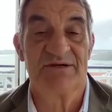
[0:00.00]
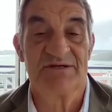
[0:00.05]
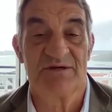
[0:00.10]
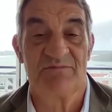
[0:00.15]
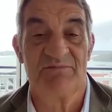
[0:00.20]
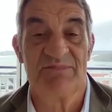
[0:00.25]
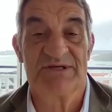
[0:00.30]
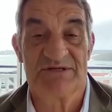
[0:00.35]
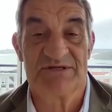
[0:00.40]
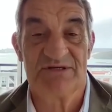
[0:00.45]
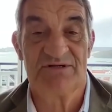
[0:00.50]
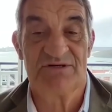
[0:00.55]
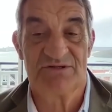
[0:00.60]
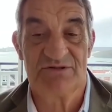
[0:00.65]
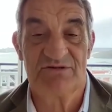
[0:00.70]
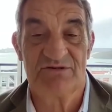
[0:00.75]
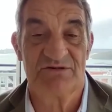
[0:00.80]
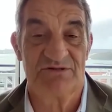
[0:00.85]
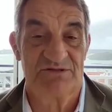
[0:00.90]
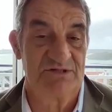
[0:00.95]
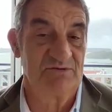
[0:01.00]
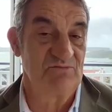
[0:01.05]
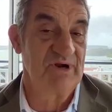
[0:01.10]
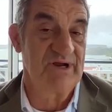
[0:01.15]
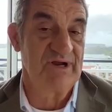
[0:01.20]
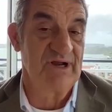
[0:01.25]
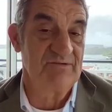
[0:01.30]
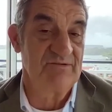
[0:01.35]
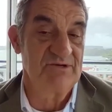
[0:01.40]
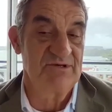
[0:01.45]
in Tbilisi in Georgia,
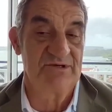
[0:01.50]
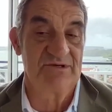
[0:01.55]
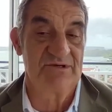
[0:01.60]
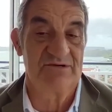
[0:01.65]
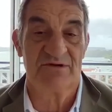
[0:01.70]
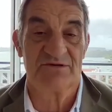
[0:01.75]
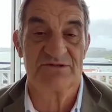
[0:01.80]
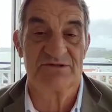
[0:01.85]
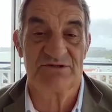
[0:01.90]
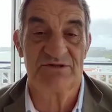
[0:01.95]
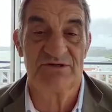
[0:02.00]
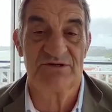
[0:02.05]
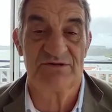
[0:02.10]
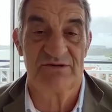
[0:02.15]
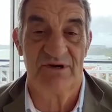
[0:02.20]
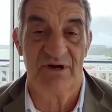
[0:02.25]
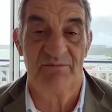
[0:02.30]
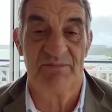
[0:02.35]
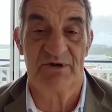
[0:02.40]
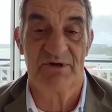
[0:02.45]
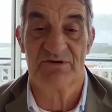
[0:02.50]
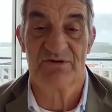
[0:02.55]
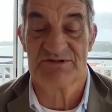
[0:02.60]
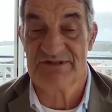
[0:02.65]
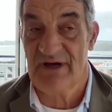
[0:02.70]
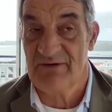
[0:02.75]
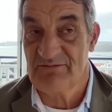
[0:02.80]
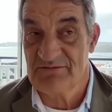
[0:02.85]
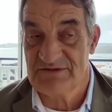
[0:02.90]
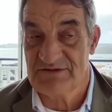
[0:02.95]
100-year-old Sudereau, because
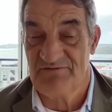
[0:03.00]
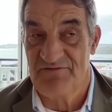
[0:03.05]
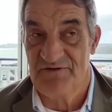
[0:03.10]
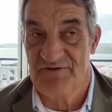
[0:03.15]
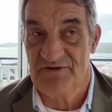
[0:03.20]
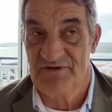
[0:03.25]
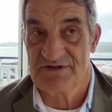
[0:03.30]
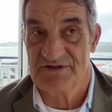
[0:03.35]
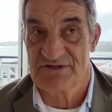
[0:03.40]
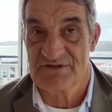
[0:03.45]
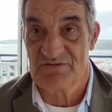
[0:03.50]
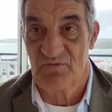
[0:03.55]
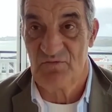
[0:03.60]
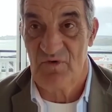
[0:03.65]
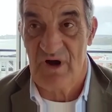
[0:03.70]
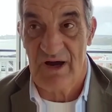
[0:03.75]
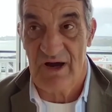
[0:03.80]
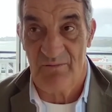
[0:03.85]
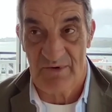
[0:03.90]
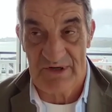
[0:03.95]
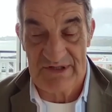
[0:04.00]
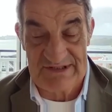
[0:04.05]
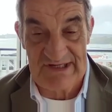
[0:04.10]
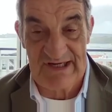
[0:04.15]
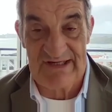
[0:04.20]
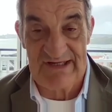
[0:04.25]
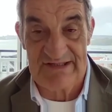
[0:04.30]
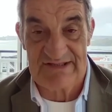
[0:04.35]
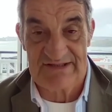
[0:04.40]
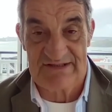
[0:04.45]
that was the first wine we
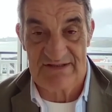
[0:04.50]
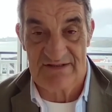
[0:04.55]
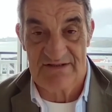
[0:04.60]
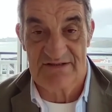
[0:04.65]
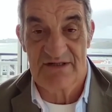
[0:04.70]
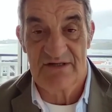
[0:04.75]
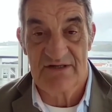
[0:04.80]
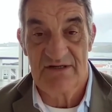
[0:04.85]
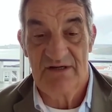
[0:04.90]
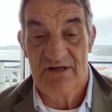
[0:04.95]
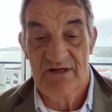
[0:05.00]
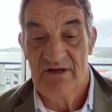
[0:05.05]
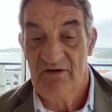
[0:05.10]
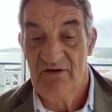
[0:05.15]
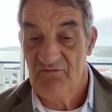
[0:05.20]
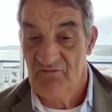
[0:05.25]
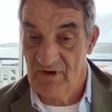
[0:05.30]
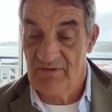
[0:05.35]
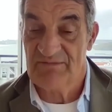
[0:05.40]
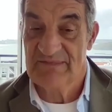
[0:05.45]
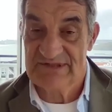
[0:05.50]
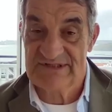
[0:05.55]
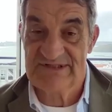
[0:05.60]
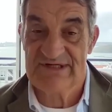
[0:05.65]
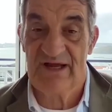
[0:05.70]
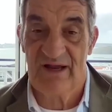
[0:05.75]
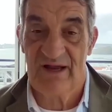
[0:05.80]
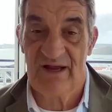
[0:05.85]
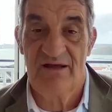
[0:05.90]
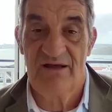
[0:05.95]
tasted from the
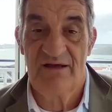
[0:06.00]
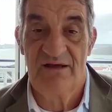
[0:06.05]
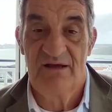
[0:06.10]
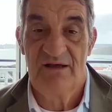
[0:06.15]
cellar.